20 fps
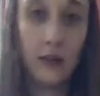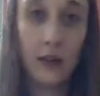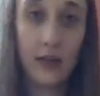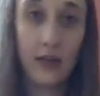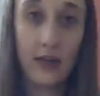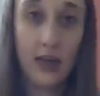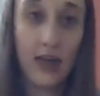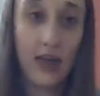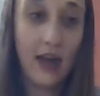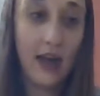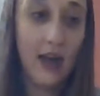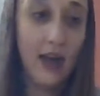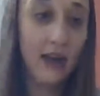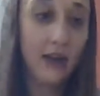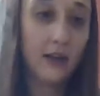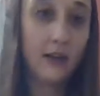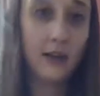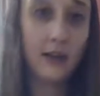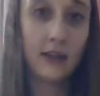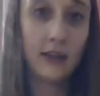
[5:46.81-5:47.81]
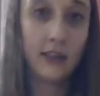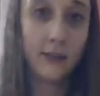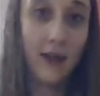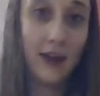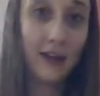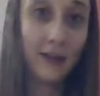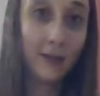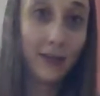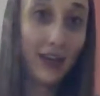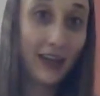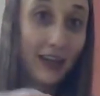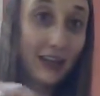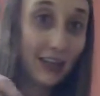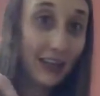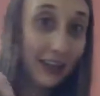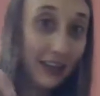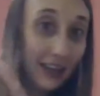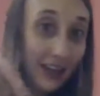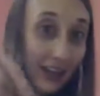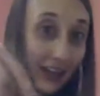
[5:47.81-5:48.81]
I got a spider plant
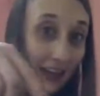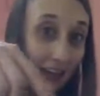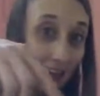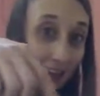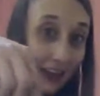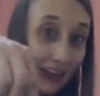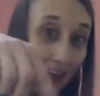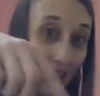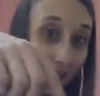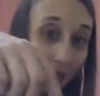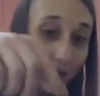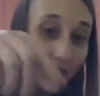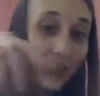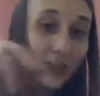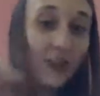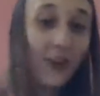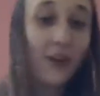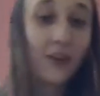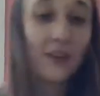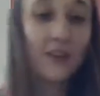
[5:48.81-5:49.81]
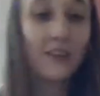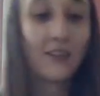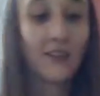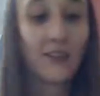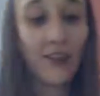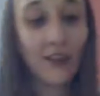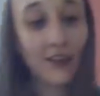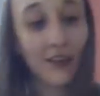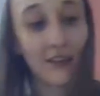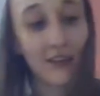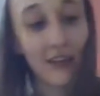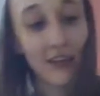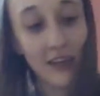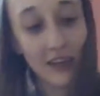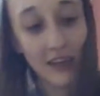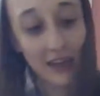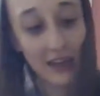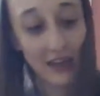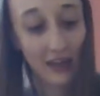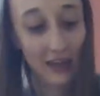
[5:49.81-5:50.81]
in there. I'm sure y'all can start
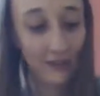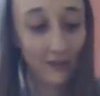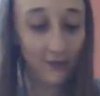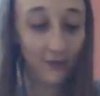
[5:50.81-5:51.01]
seeing it.